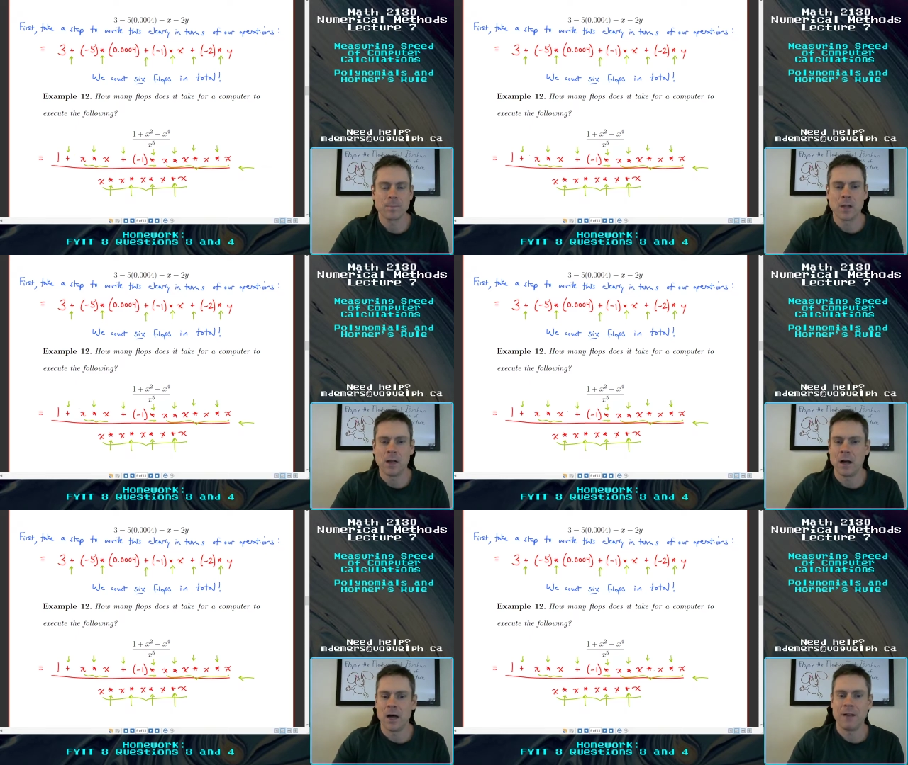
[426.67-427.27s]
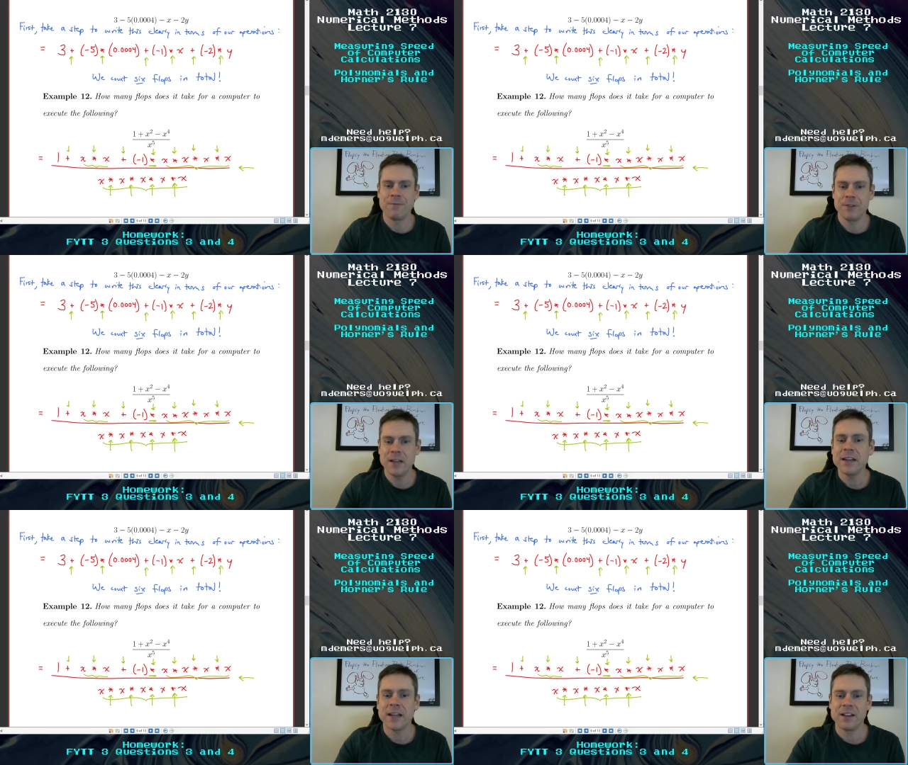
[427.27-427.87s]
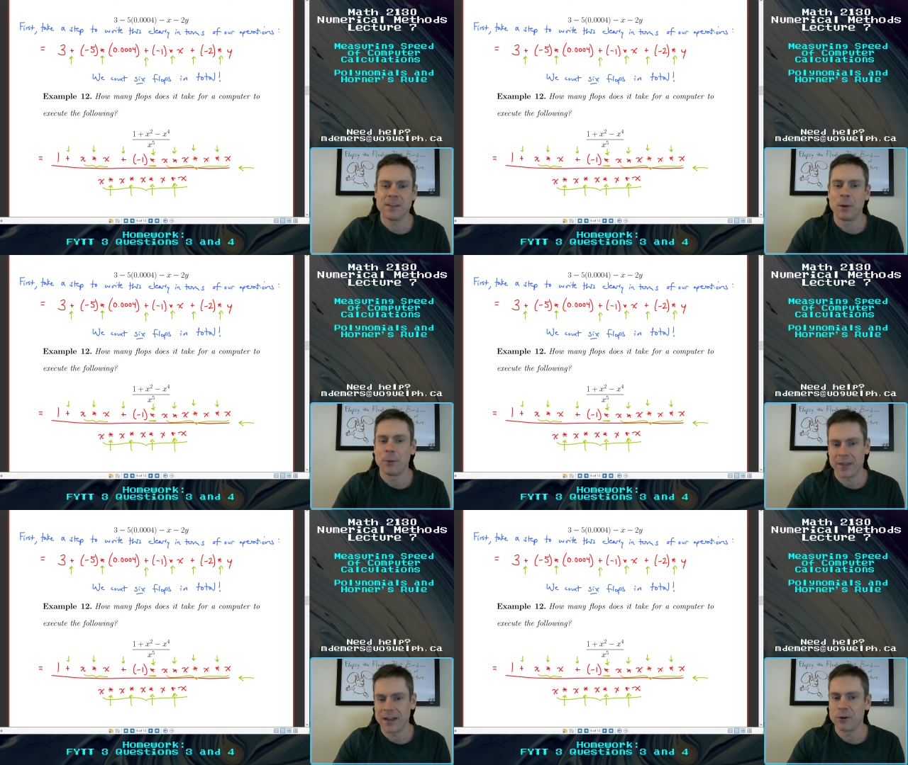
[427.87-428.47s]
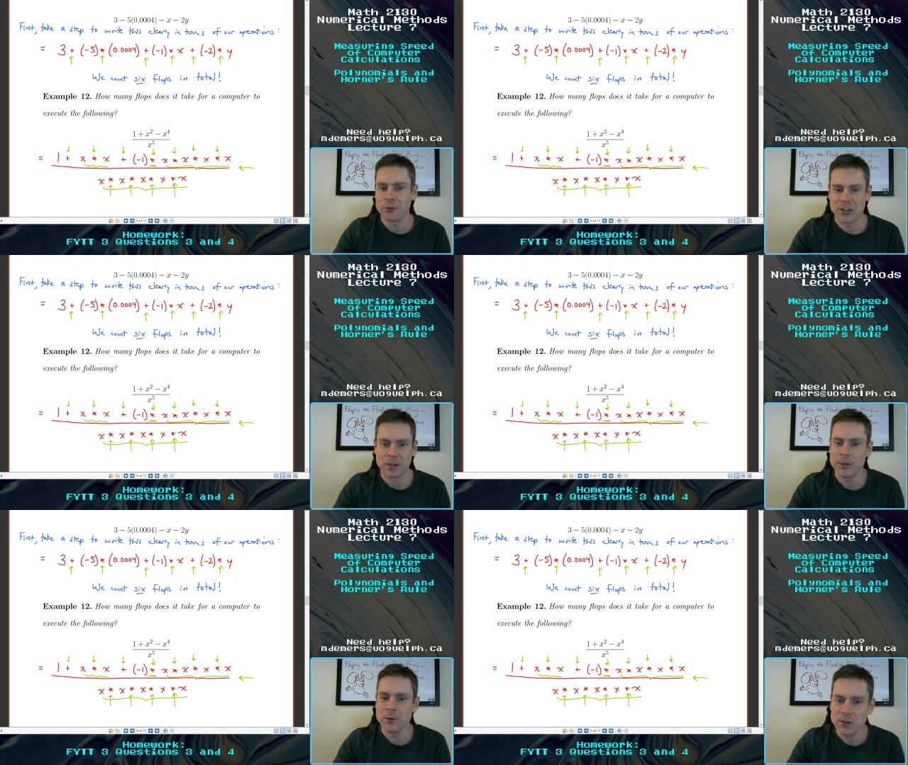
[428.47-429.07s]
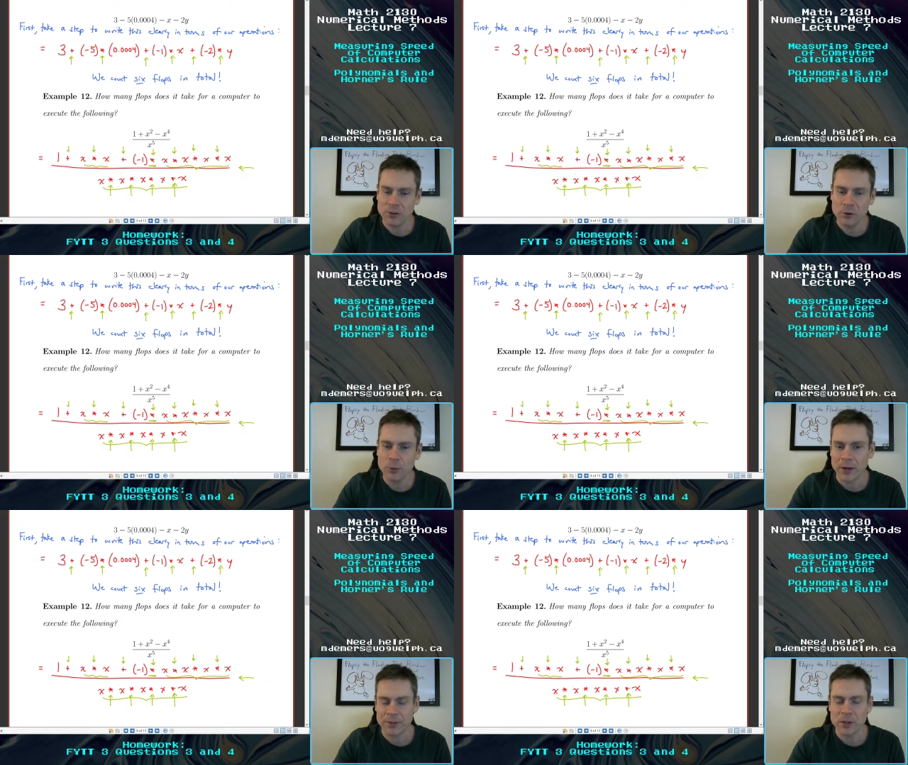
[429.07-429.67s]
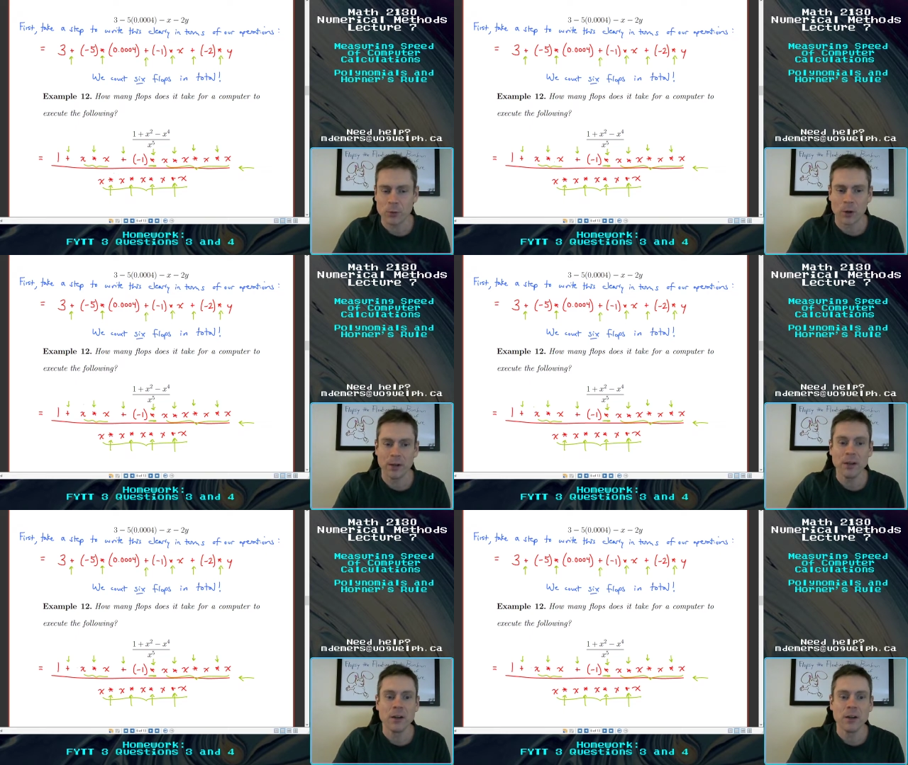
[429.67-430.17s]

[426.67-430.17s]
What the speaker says: I've indicated them all with arrows here, but you can do whatever you want.